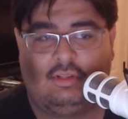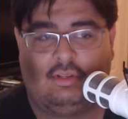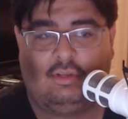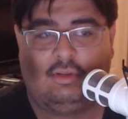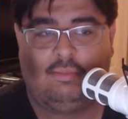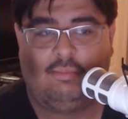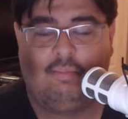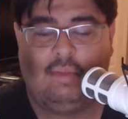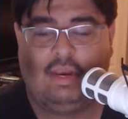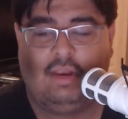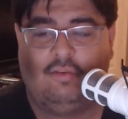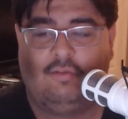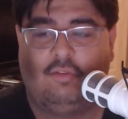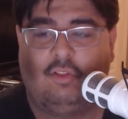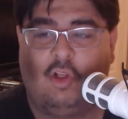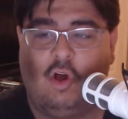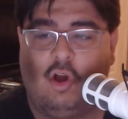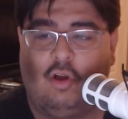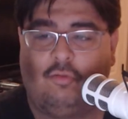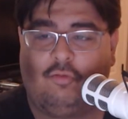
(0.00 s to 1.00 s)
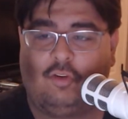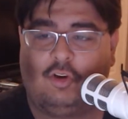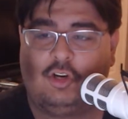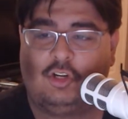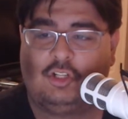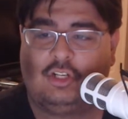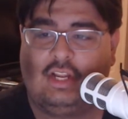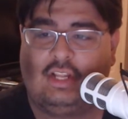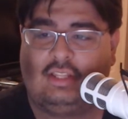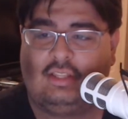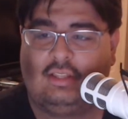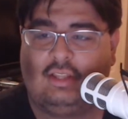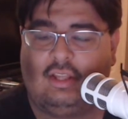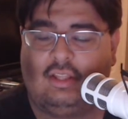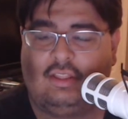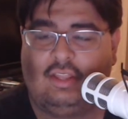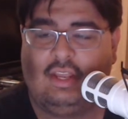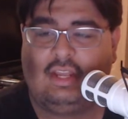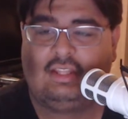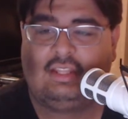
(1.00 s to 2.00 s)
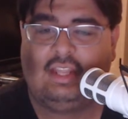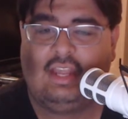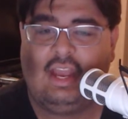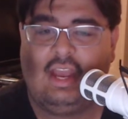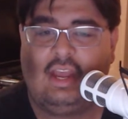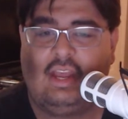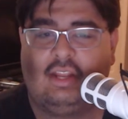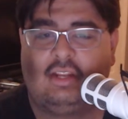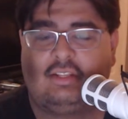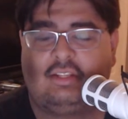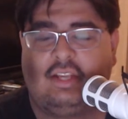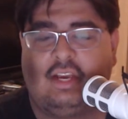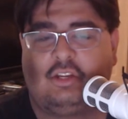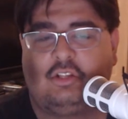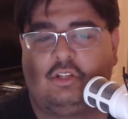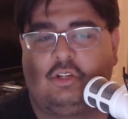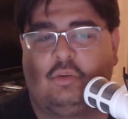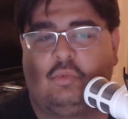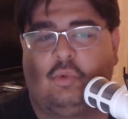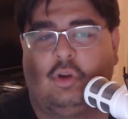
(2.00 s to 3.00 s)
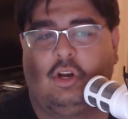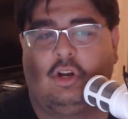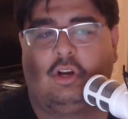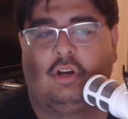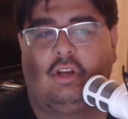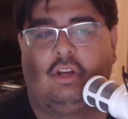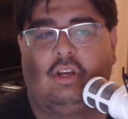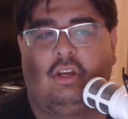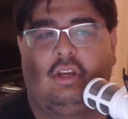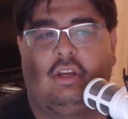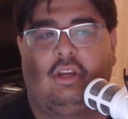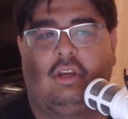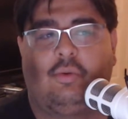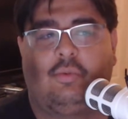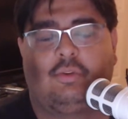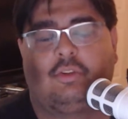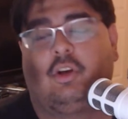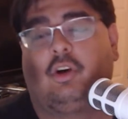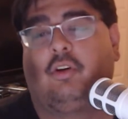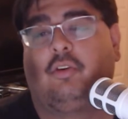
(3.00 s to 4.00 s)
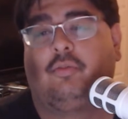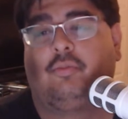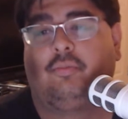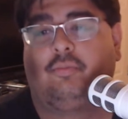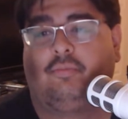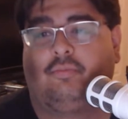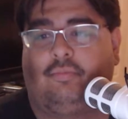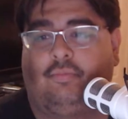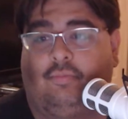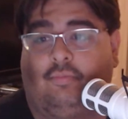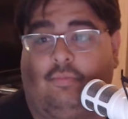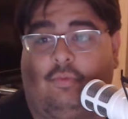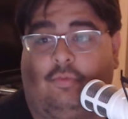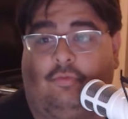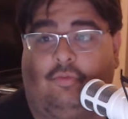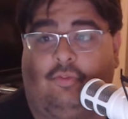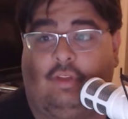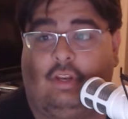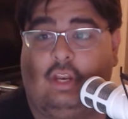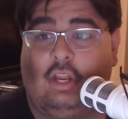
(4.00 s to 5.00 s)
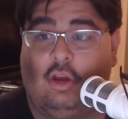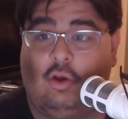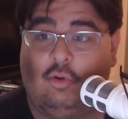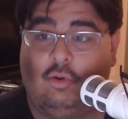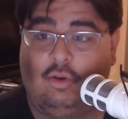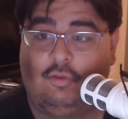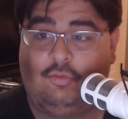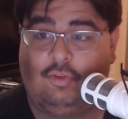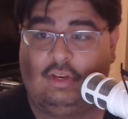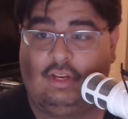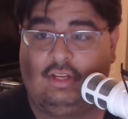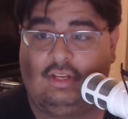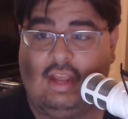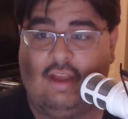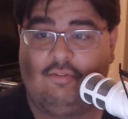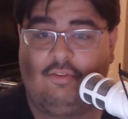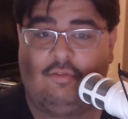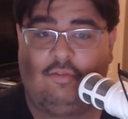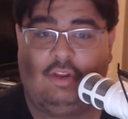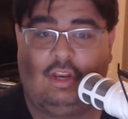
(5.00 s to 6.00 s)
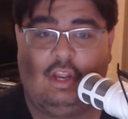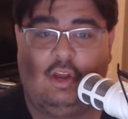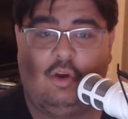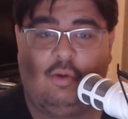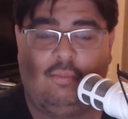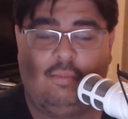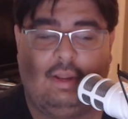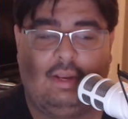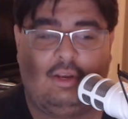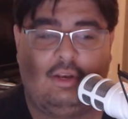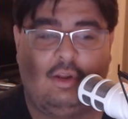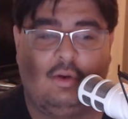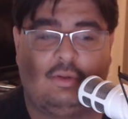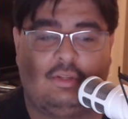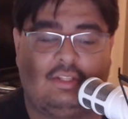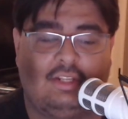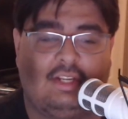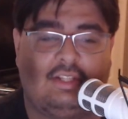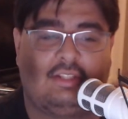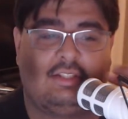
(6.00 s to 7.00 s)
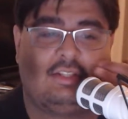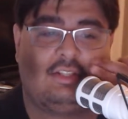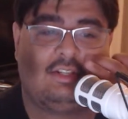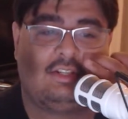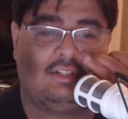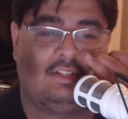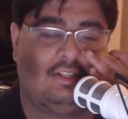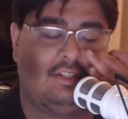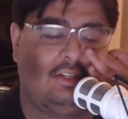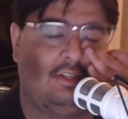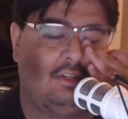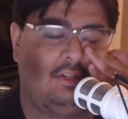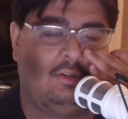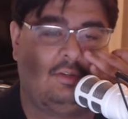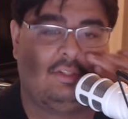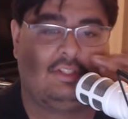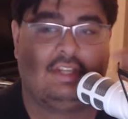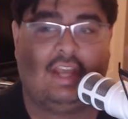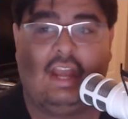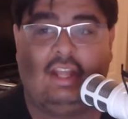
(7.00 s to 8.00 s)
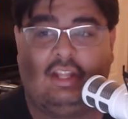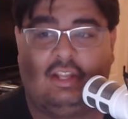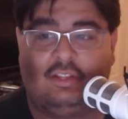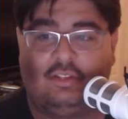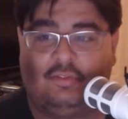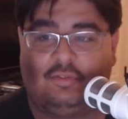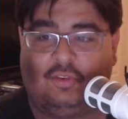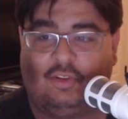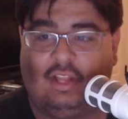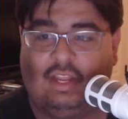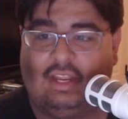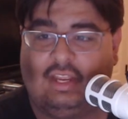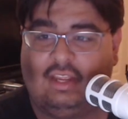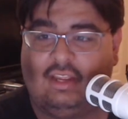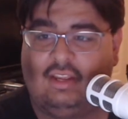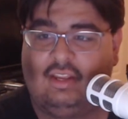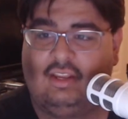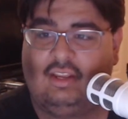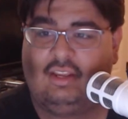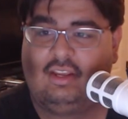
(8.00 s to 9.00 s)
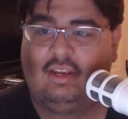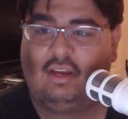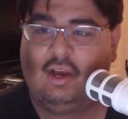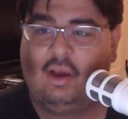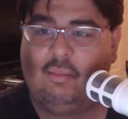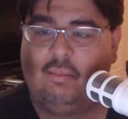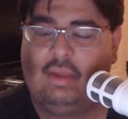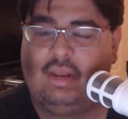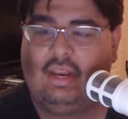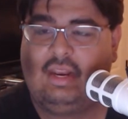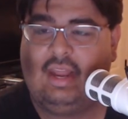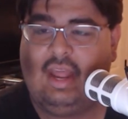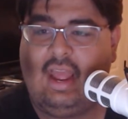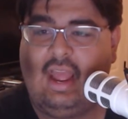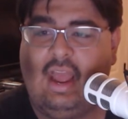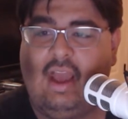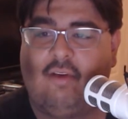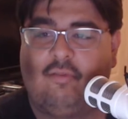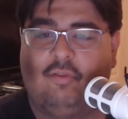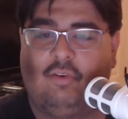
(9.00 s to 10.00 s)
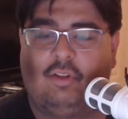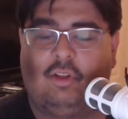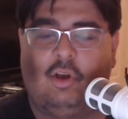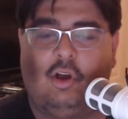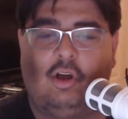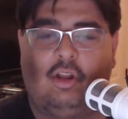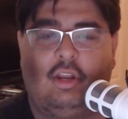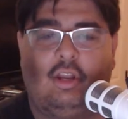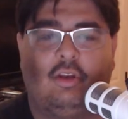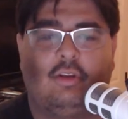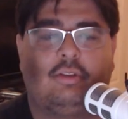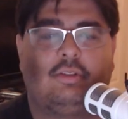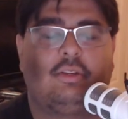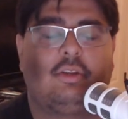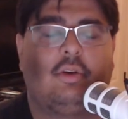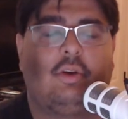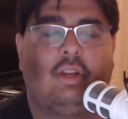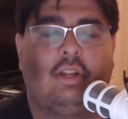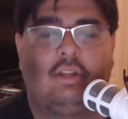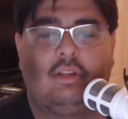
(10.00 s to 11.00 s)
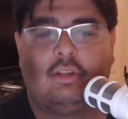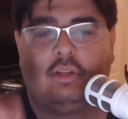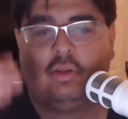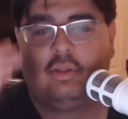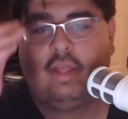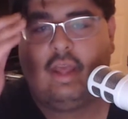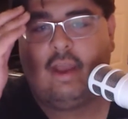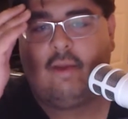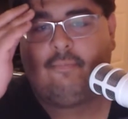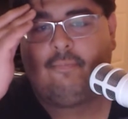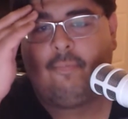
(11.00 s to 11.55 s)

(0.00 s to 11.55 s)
minute-long version at the thing at the end section where it was all video, and if you didn't have the video, it made no sense to just listen to silence for like a minute and a half on the audio, so I didn't do that.